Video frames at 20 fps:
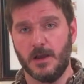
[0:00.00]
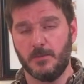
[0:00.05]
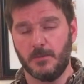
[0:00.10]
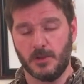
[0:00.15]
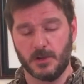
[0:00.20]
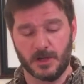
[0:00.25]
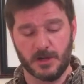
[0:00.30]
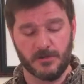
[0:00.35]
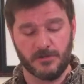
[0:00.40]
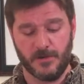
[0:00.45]

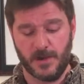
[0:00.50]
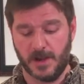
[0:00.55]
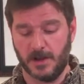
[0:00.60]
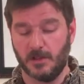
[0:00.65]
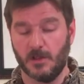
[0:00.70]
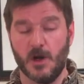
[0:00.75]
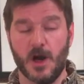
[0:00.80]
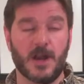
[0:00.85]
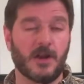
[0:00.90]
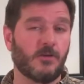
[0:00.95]
You're going to find a
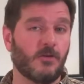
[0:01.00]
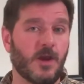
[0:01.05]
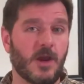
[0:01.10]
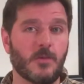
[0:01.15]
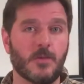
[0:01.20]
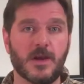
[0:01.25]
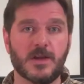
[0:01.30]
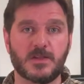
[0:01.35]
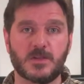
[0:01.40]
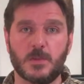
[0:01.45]
lot of
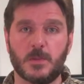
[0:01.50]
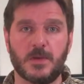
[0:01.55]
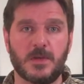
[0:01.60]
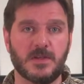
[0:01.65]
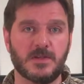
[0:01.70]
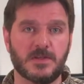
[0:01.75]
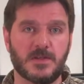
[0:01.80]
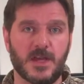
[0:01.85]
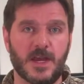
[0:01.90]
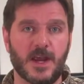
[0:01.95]
great
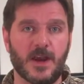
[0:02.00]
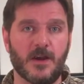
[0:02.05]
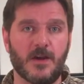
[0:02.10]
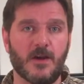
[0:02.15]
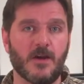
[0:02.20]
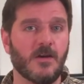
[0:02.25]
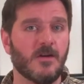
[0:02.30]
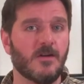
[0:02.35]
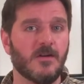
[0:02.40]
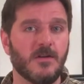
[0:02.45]
recipes
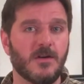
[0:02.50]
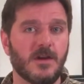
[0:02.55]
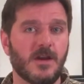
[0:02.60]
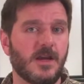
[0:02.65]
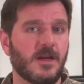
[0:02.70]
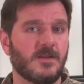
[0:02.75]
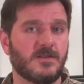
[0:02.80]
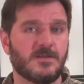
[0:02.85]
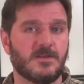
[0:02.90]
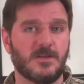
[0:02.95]
there.
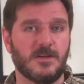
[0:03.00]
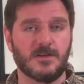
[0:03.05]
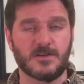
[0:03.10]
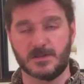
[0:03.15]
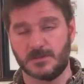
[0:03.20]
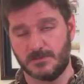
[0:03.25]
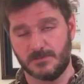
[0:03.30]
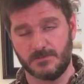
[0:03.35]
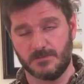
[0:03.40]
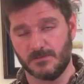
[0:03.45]

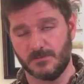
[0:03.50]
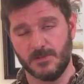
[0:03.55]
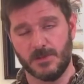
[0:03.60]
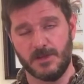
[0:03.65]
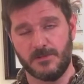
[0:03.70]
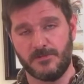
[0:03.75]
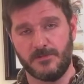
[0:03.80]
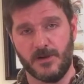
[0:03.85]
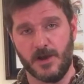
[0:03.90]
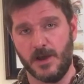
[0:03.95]
It's
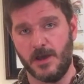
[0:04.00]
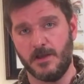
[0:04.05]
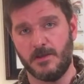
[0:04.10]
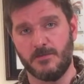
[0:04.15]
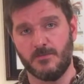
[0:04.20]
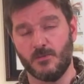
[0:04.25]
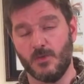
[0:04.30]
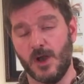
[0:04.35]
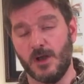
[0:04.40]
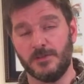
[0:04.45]
really
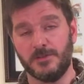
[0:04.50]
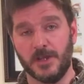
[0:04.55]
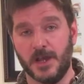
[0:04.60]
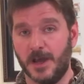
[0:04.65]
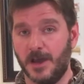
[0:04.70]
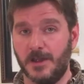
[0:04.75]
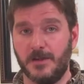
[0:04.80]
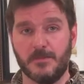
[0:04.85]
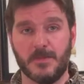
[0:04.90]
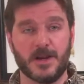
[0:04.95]
fun, well
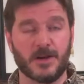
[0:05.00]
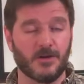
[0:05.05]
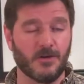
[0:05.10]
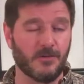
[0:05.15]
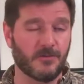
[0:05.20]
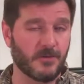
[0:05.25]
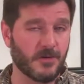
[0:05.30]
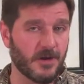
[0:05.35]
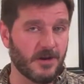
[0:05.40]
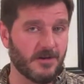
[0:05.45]
done. My
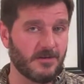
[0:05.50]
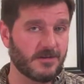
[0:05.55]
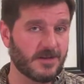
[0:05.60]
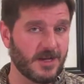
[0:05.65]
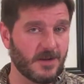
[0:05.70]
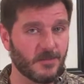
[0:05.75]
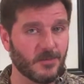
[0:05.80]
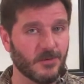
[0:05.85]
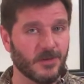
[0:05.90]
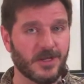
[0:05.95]
girlfriend
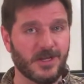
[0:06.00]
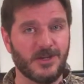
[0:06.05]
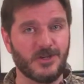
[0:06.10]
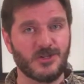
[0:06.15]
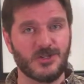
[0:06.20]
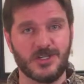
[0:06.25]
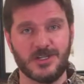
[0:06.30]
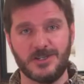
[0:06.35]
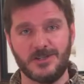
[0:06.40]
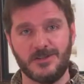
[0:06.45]
Kimberly,
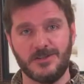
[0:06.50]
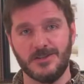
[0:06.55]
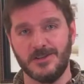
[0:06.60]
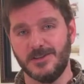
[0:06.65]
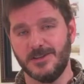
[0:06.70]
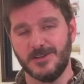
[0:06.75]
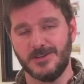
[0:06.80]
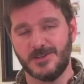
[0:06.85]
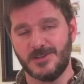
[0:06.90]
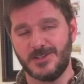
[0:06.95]
she's
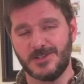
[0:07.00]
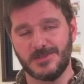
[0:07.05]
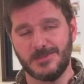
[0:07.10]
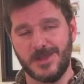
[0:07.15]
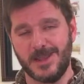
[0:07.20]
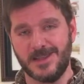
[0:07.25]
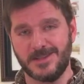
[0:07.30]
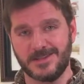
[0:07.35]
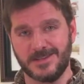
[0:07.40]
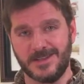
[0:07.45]

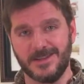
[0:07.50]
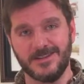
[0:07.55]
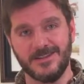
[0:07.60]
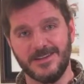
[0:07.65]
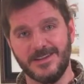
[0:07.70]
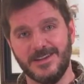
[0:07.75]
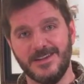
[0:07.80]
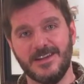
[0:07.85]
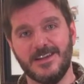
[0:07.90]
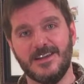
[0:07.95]
amazing.
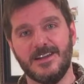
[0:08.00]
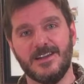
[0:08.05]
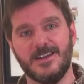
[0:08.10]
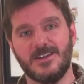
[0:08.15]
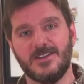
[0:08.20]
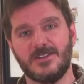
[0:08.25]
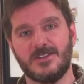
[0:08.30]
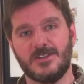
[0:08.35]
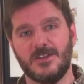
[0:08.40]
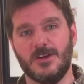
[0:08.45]

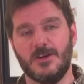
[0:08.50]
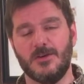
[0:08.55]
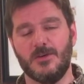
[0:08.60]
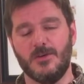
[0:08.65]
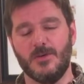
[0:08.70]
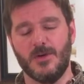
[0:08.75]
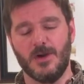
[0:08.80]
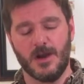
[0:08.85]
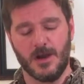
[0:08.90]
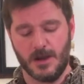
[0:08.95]

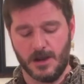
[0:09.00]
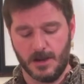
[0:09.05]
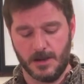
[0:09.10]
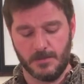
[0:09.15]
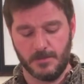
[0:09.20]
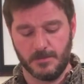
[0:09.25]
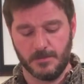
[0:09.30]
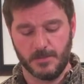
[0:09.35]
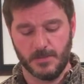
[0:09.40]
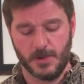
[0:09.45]
So
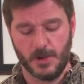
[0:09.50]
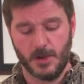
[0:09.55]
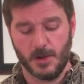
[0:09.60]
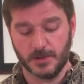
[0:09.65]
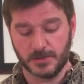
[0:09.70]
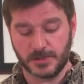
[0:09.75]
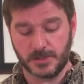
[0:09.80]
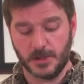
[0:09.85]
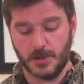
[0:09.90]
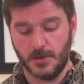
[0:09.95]

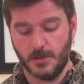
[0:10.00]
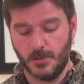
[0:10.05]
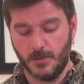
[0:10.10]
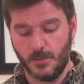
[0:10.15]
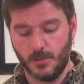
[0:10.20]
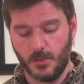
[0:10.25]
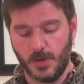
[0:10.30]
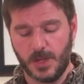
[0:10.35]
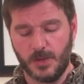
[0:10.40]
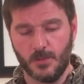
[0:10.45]

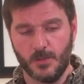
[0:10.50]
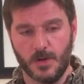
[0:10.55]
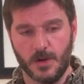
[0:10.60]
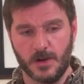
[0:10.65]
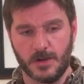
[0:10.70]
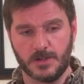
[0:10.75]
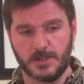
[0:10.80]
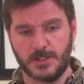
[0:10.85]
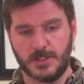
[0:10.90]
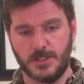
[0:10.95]
also we
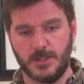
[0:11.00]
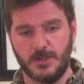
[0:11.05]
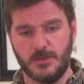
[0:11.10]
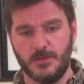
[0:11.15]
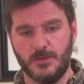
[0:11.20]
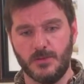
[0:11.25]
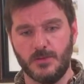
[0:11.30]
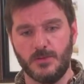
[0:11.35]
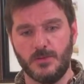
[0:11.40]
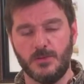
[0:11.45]
want
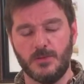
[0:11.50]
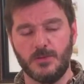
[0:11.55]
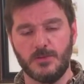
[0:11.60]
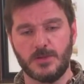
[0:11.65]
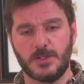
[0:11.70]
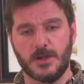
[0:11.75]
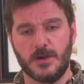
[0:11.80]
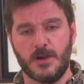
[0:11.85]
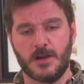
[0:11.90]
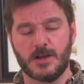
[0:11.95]
to
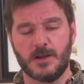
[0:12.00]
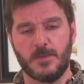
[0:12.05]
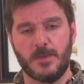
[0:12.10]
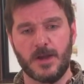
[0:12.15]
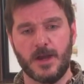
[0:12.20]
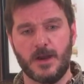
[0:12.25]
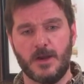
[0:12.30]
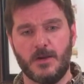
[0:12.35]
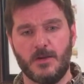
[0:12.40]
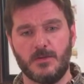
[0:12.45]
talk
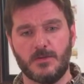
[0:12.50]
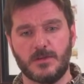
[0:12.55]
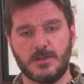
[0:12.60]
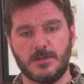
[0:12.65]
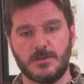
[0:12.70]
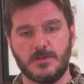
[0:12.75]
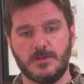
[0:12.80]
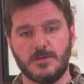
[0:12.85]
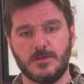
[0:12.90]
about